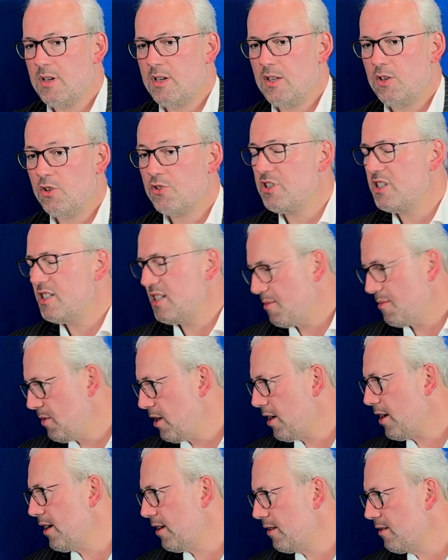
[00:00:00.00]
Logistic
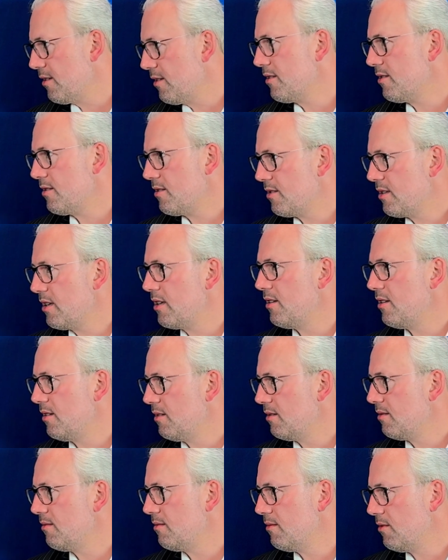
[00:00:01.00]
market is
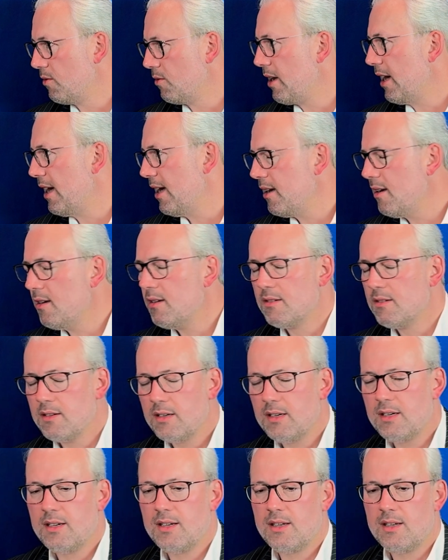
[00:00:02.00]
still okay,
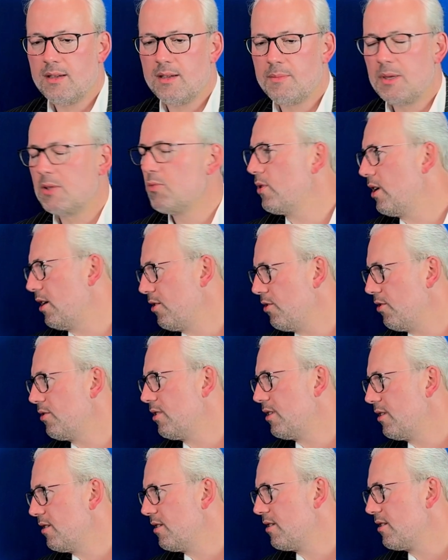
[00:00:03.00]
but we are not
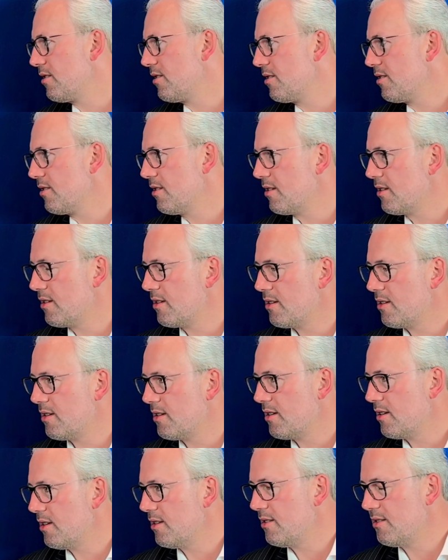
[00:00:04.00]
in this
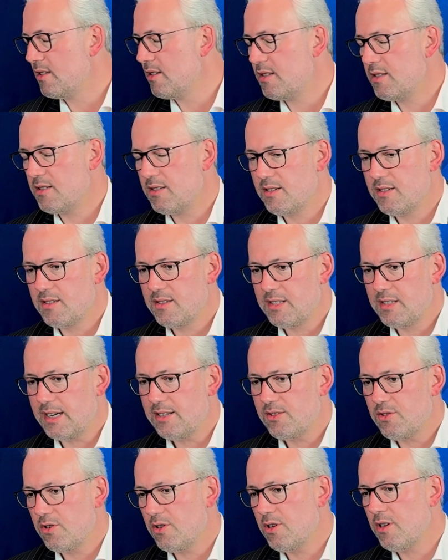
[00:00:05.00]

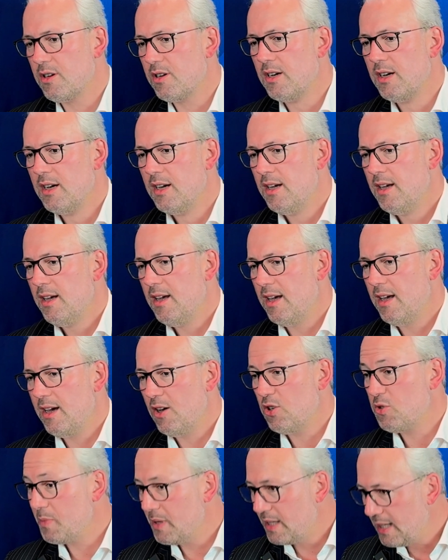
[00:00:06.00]
sector.
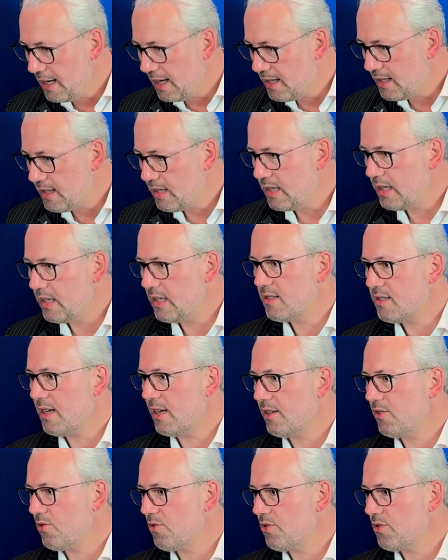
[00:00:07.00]
Hospitality
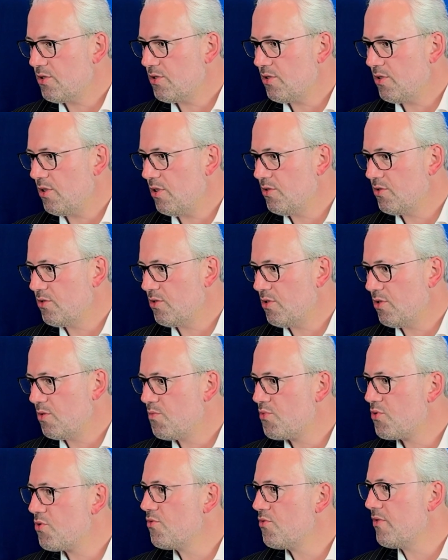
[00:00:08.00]
sector is also
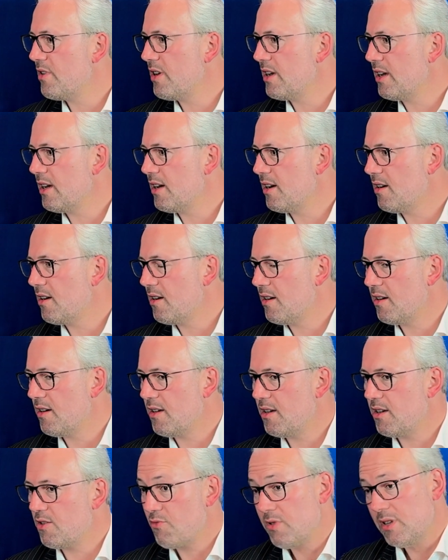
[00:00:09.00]
improving,
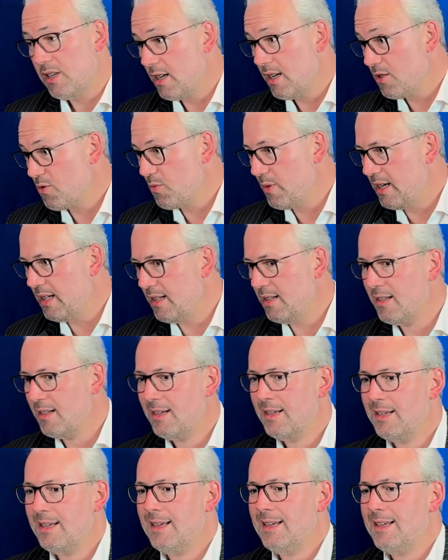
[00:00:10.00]
retail as well.
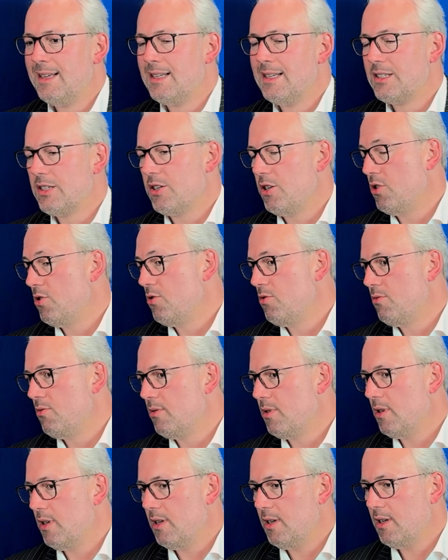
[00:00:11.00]

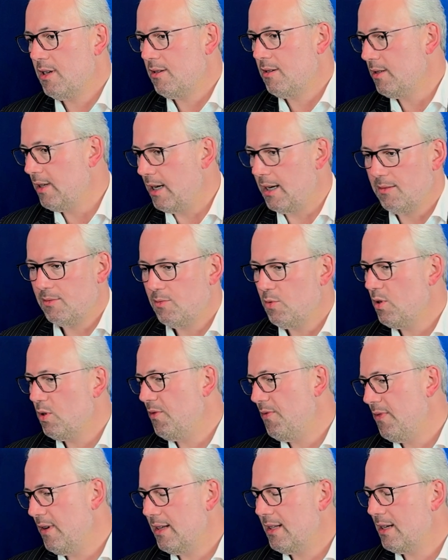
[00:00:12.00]
So yeah, we
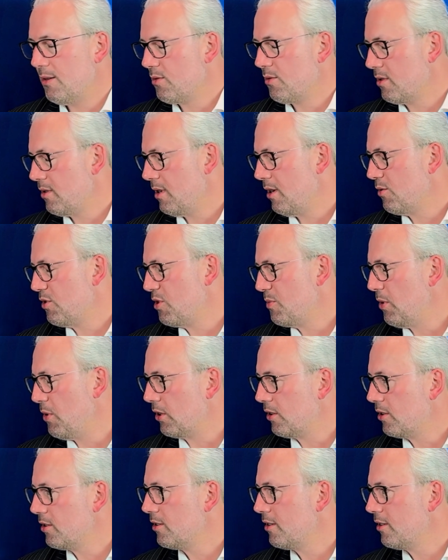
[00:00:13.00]
will find our spot